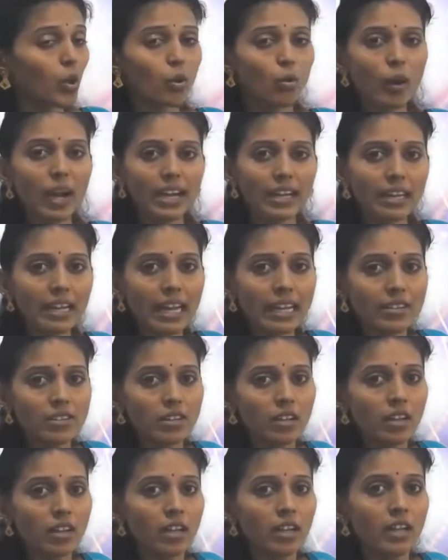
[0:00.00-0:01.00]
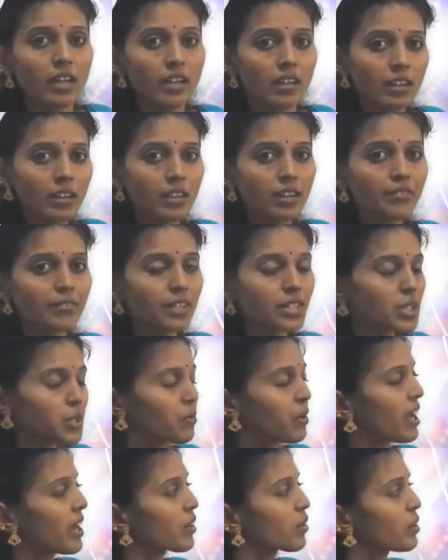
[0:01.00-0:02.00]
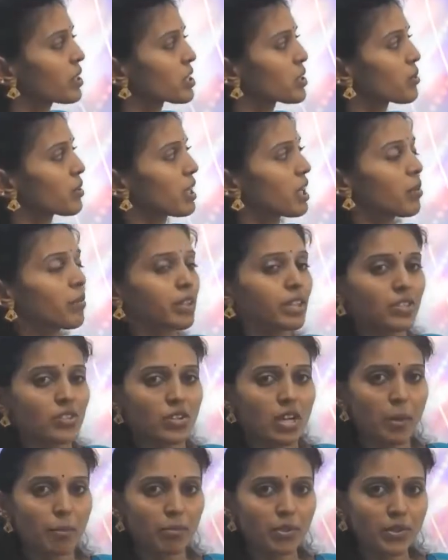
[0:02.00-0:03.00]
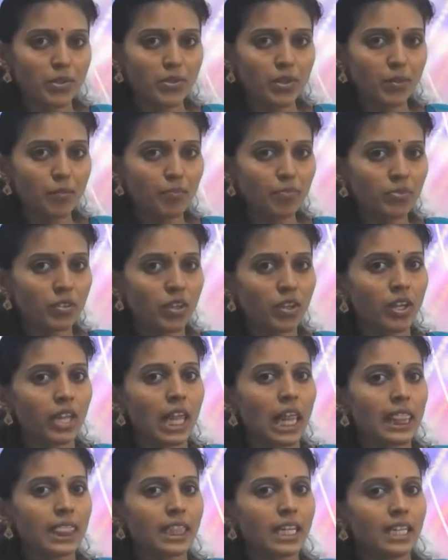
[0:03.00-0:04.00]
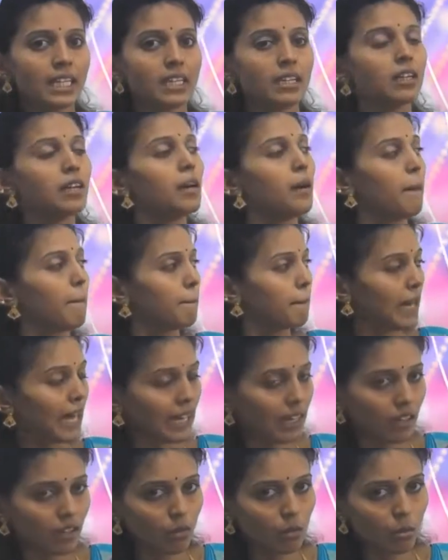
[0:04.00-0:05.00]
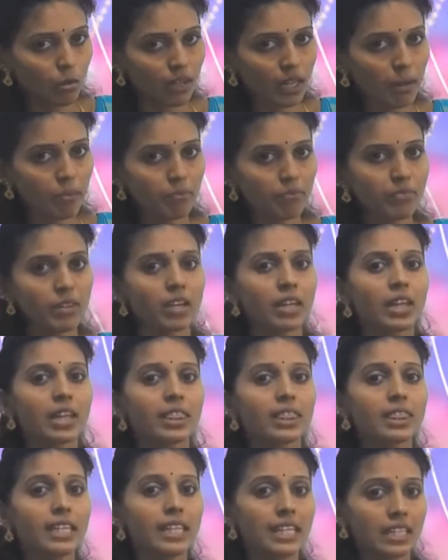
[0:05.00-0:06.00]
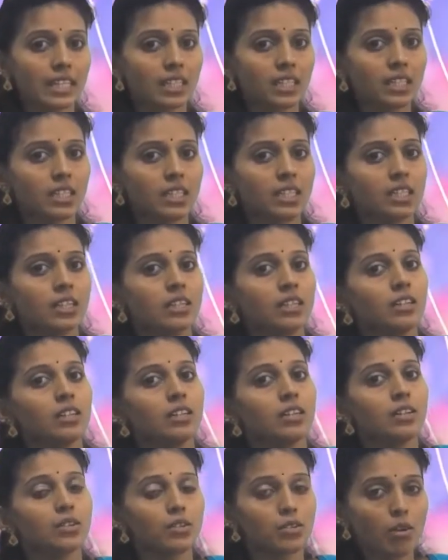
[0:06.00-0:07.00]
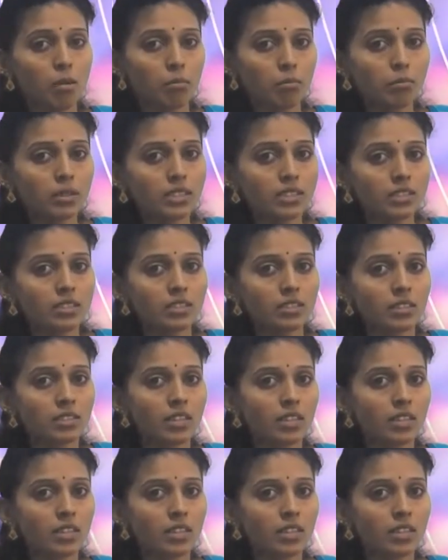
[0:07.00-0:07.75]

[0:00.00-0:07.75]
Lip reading: Quadrilateral. Here first we are going to deal with the trapezium, then parallelogram, then rhombus,